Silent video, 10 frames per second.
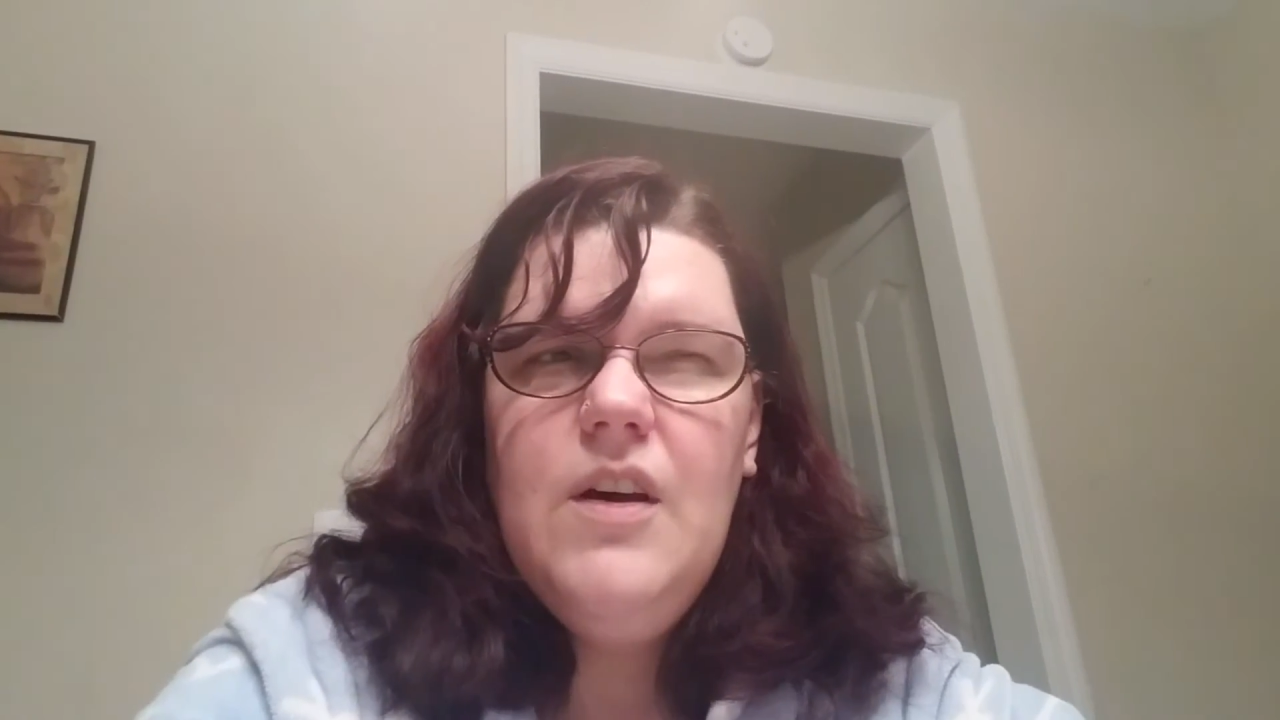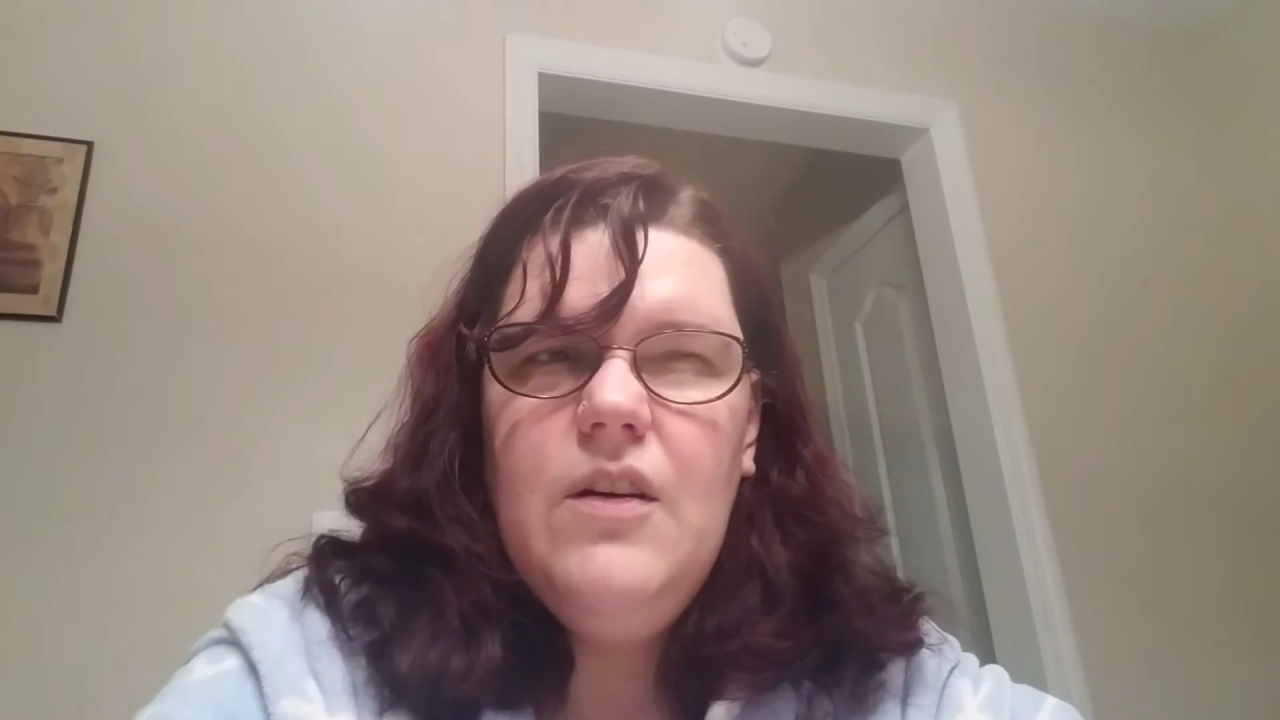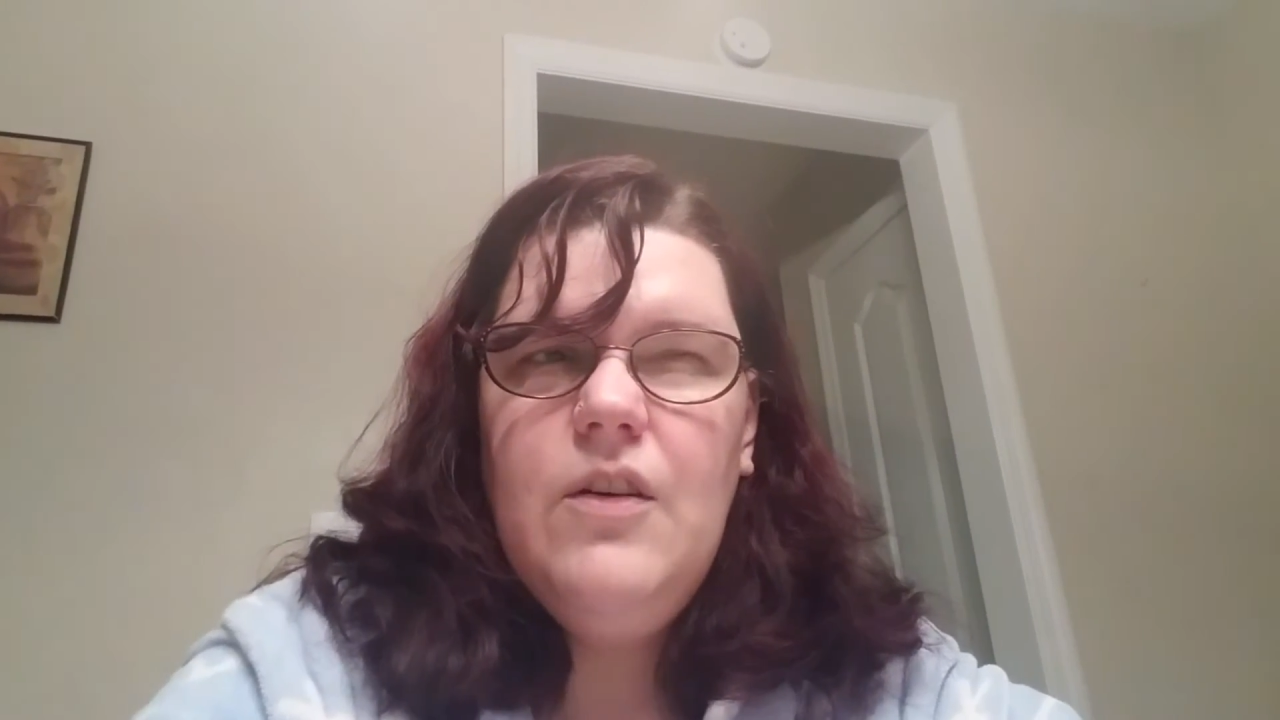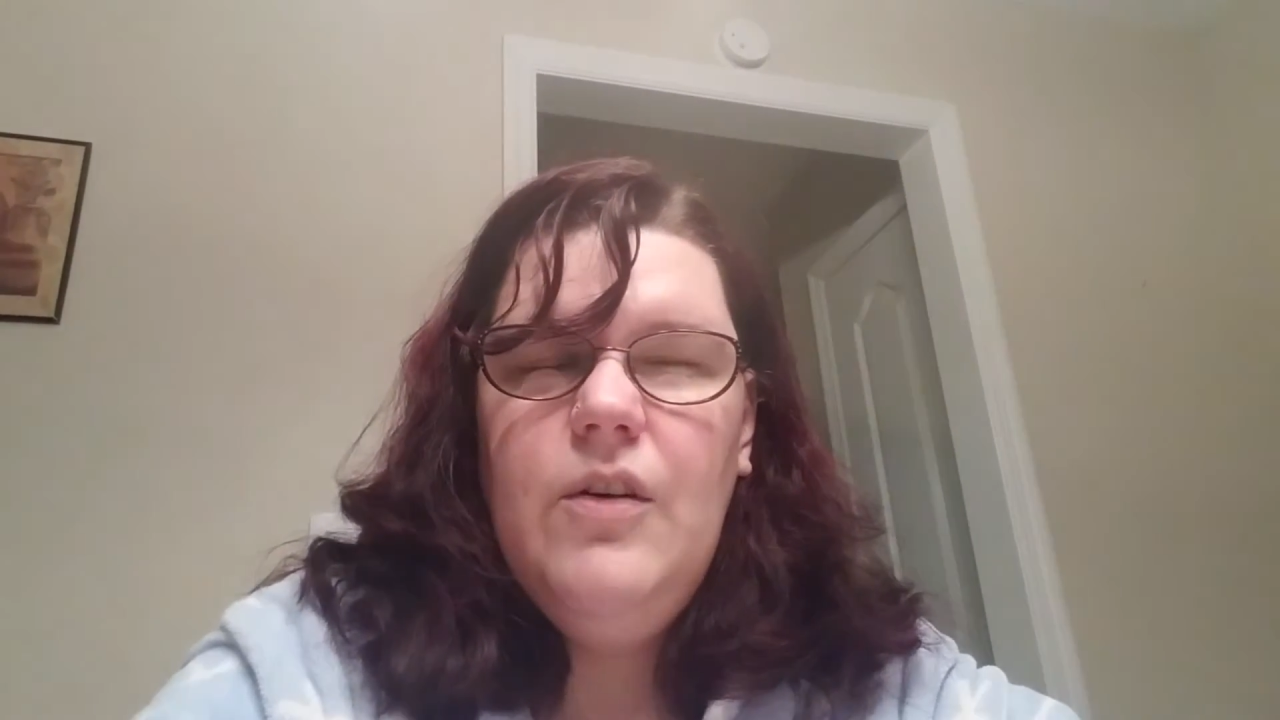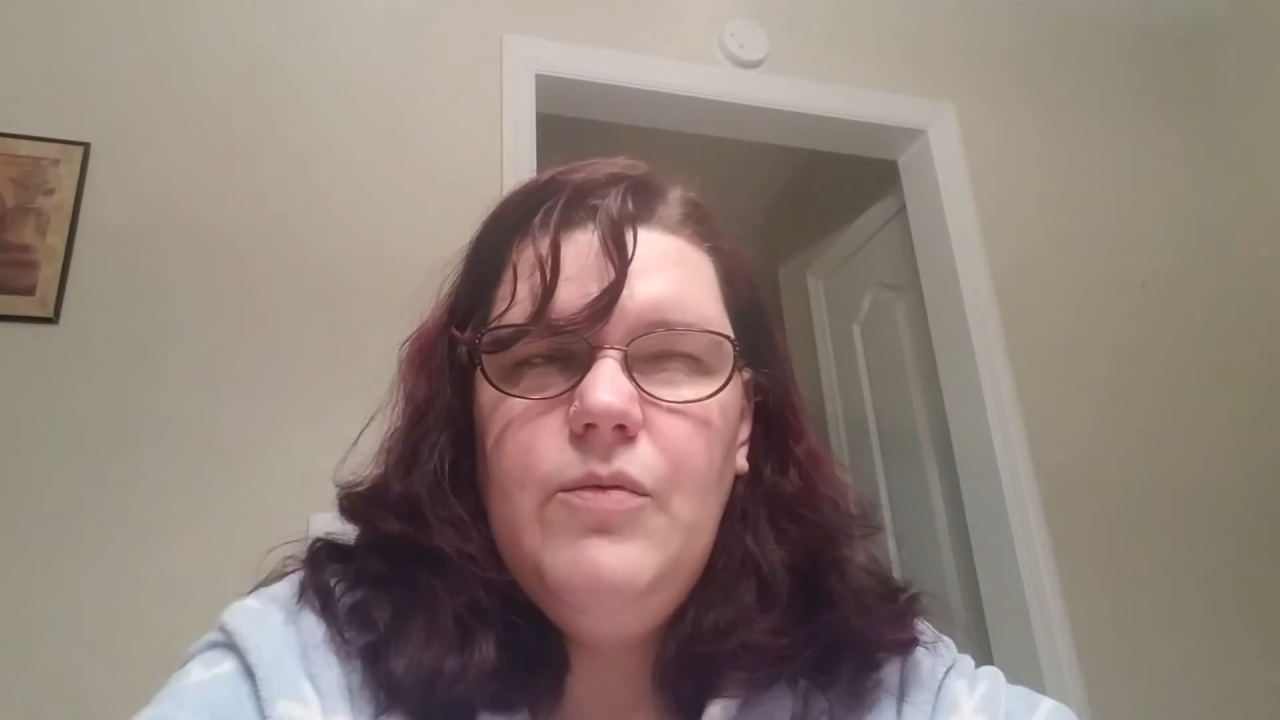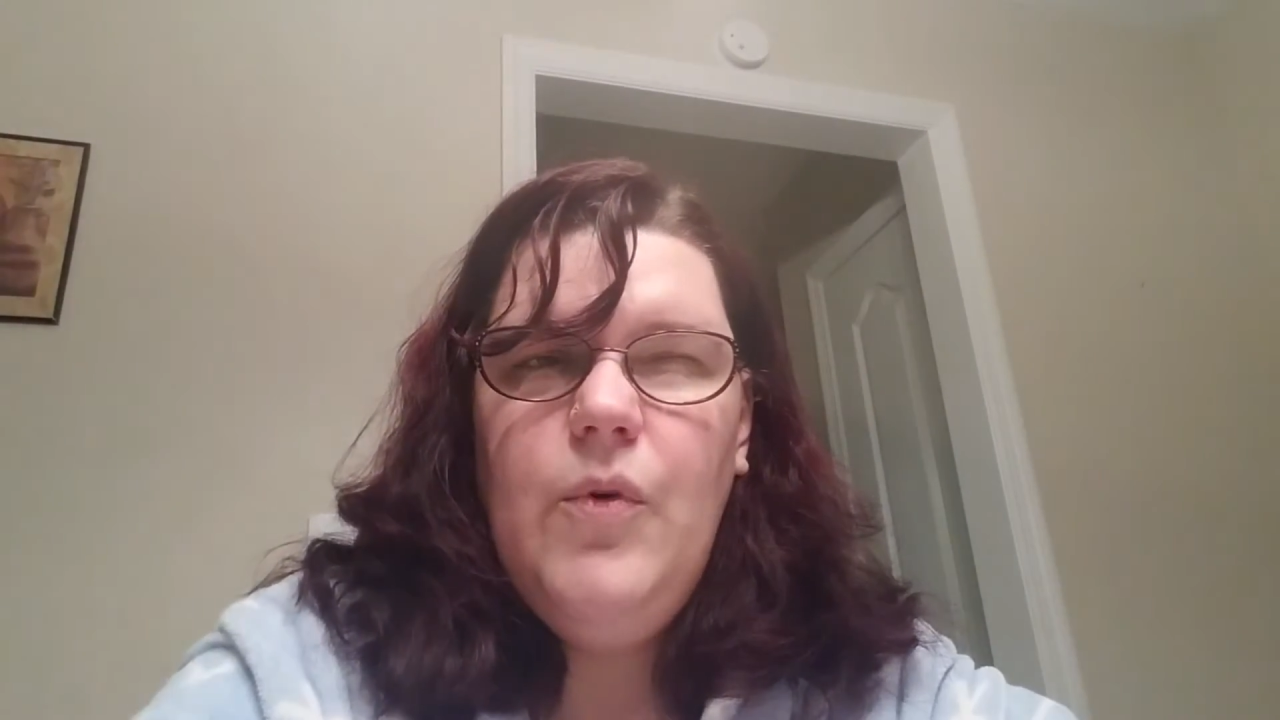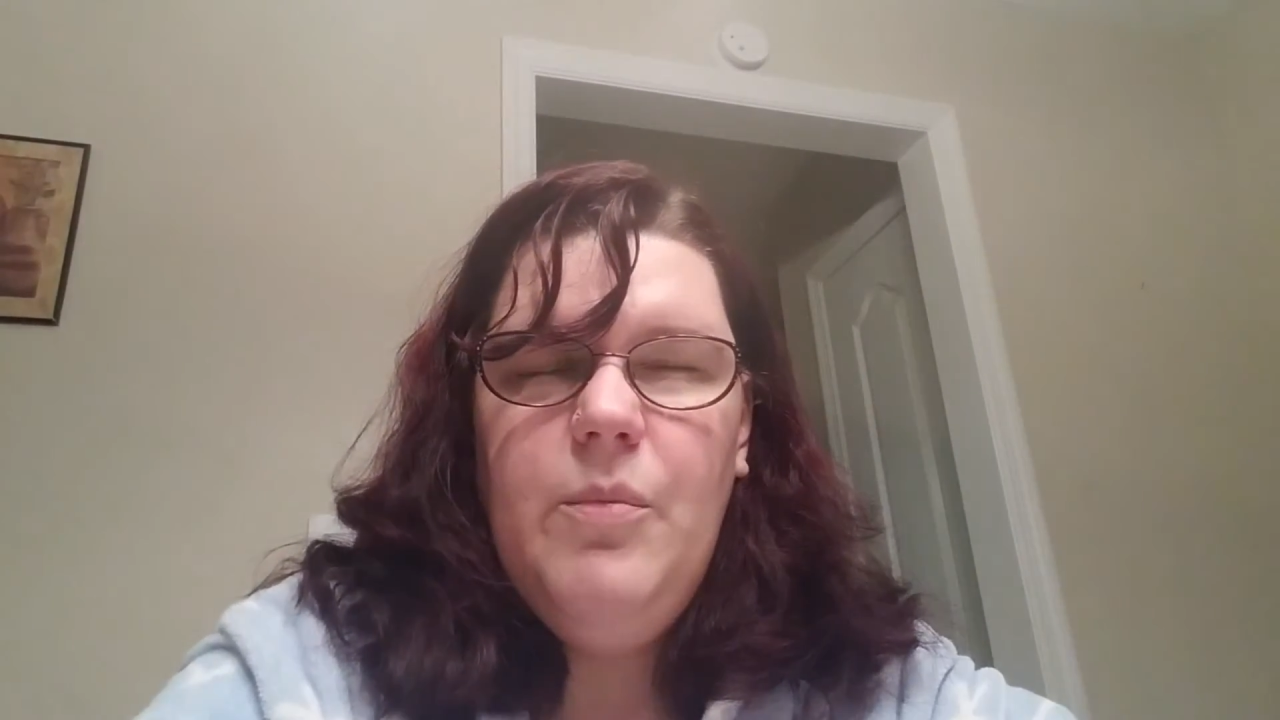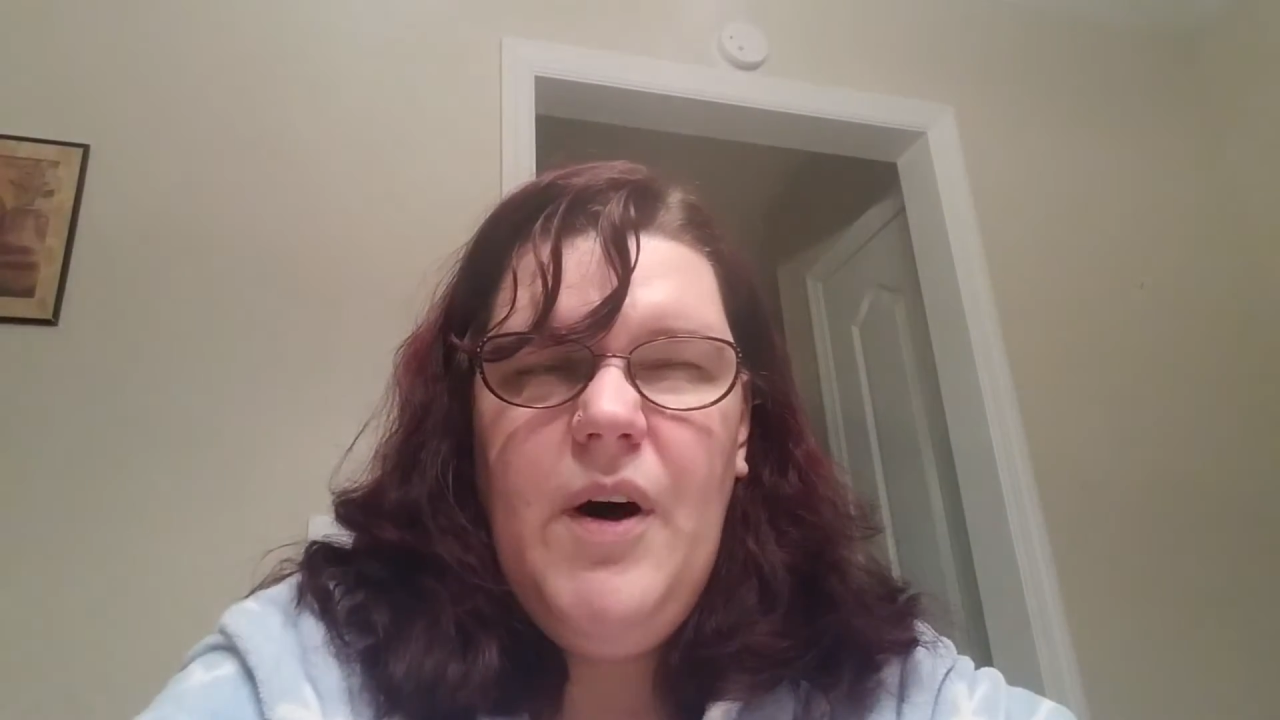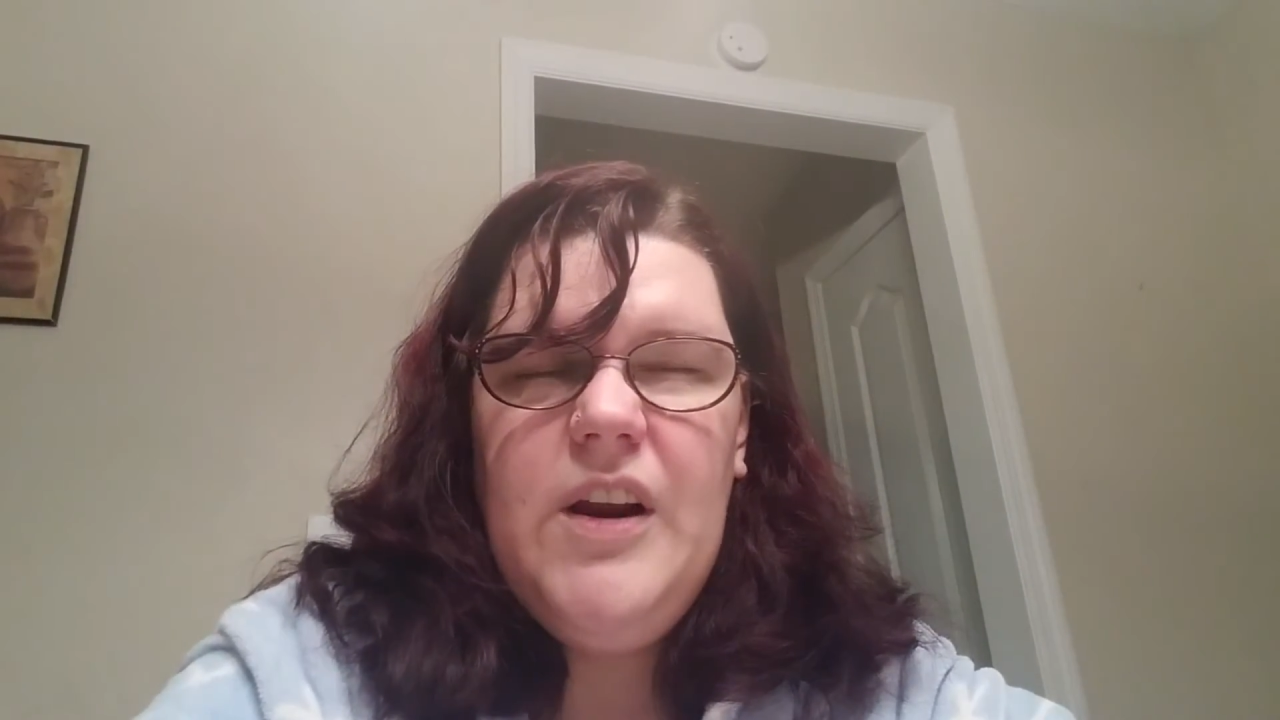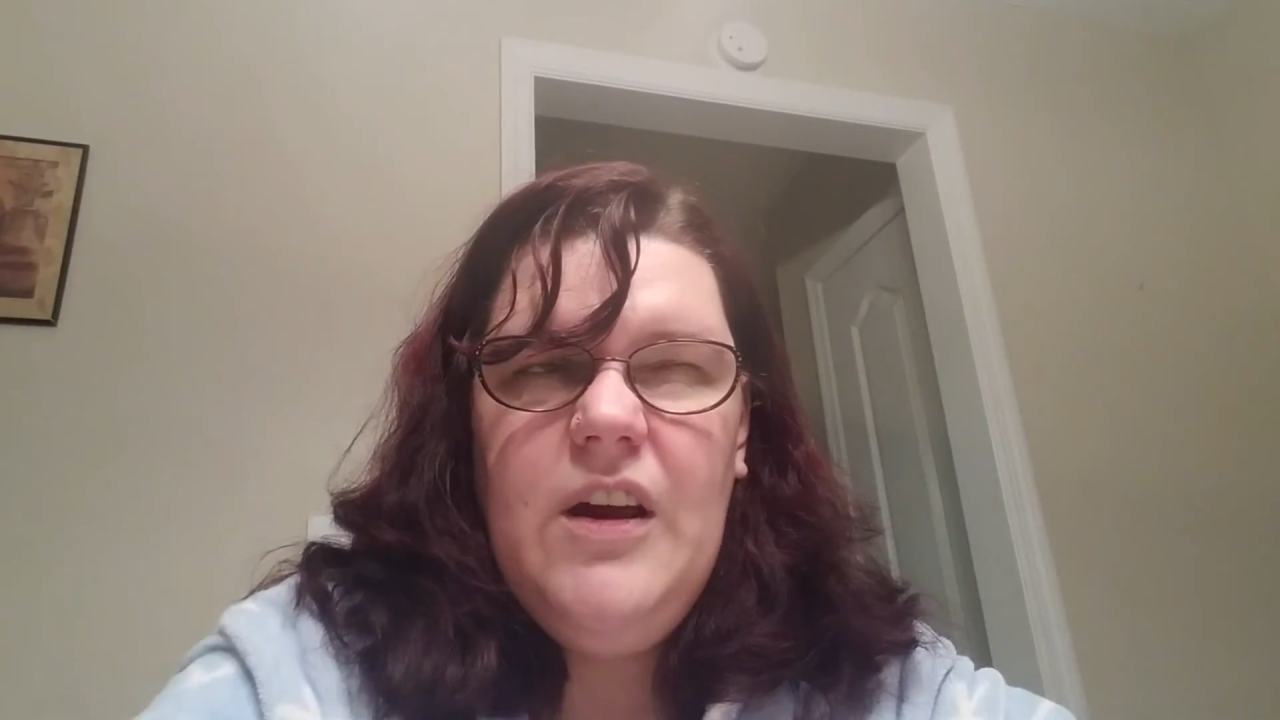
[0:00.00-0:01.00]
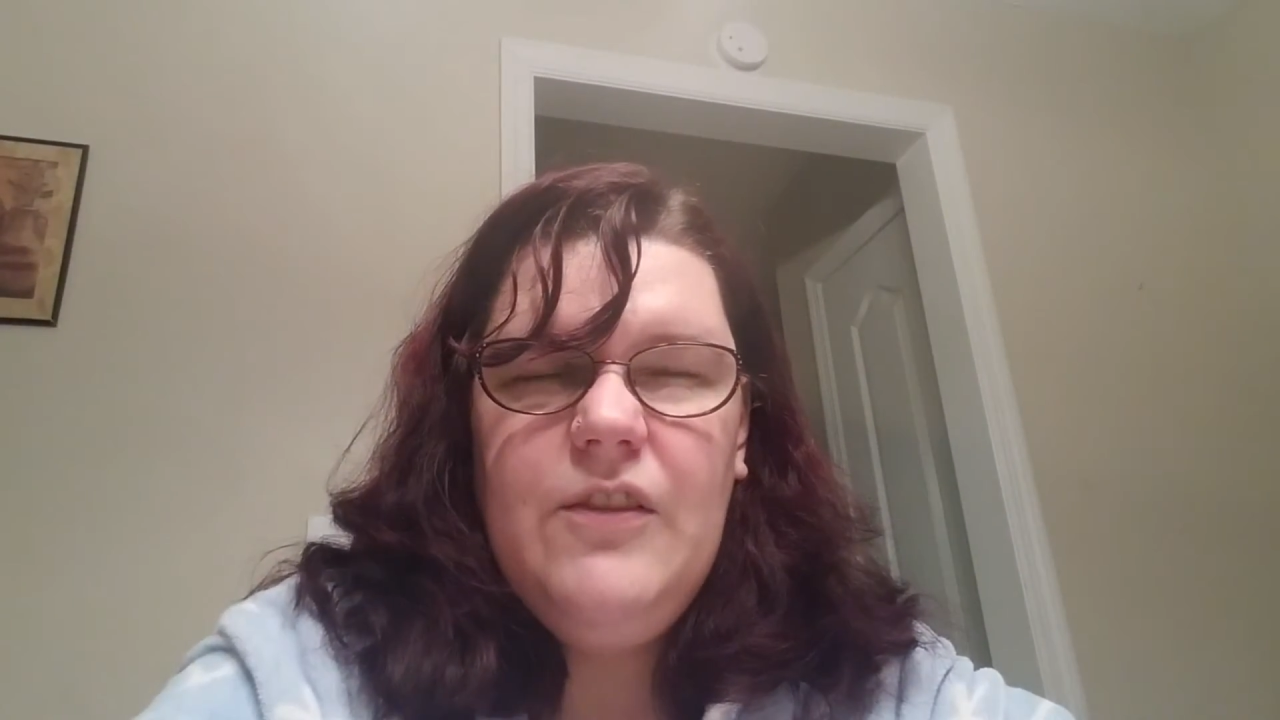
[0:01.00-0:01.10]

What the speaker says: a good full body